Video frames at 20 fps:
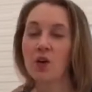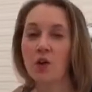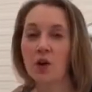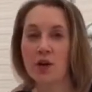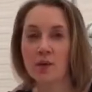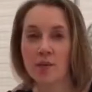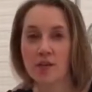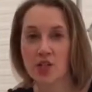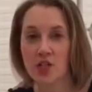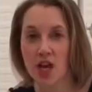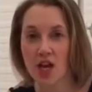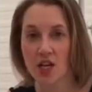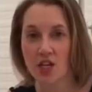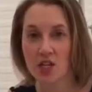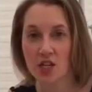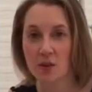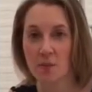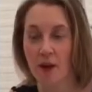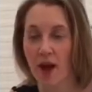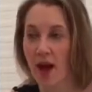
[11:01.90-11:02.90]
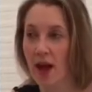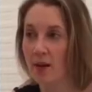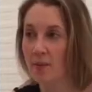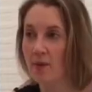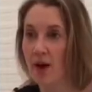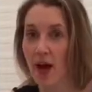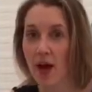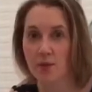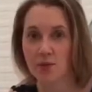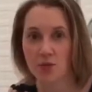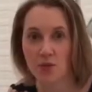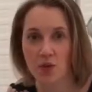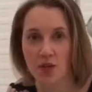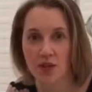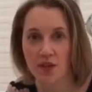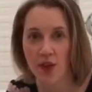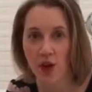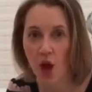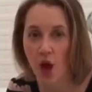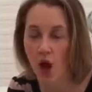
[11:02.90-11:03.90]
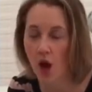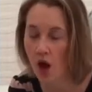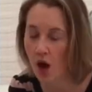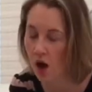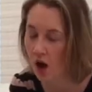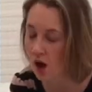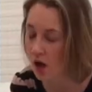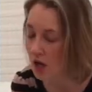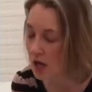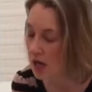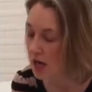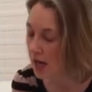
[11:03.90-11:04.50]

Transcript: one in my changing bag, perhaps one in the car.